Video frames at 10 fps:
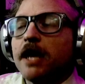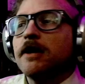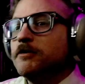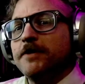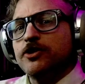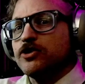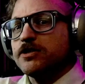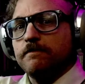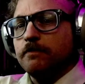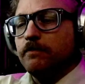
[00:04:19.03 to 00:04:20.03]
Like, I mean,
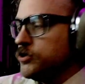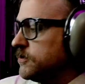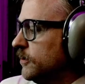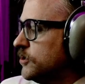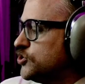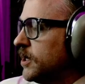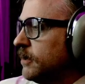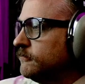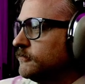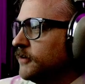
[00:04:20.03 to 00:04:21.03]
just, just
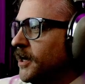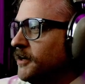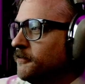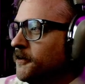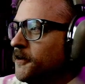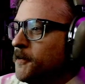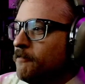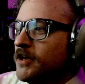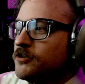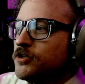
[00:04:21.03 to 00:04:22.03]
legit, right?
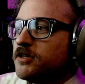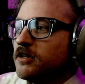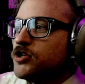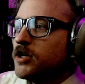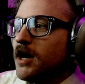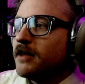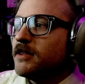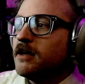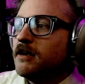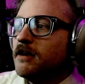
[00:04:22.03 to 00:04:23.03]
Just legit. I
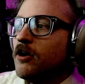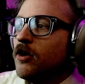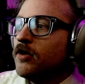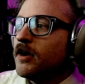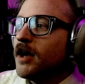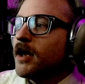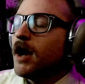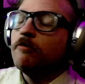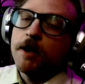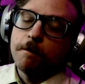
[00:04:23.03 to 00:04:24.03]
think, you know, I,
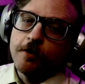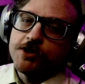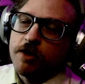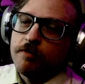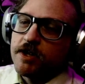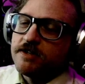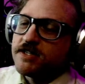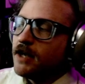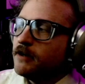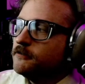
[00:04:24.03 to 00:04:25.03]
I really appreciate what you
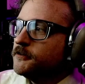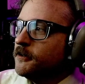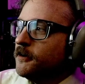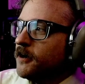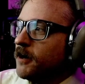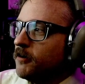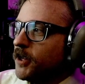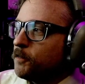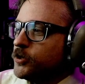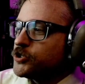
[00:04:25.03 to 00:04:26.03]
said. I
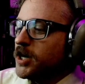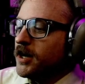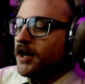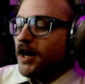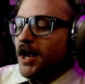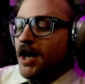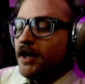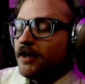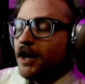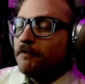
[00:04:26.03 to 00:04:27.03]
really appreciate it,
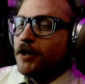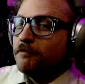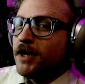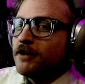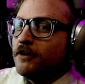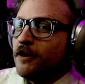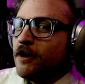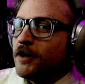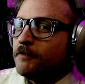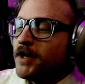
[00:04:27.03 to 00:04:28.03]
and I'm gonna make good
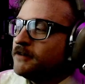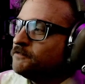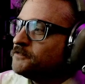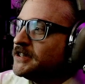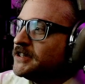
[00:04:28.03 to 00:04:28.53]
on it, man.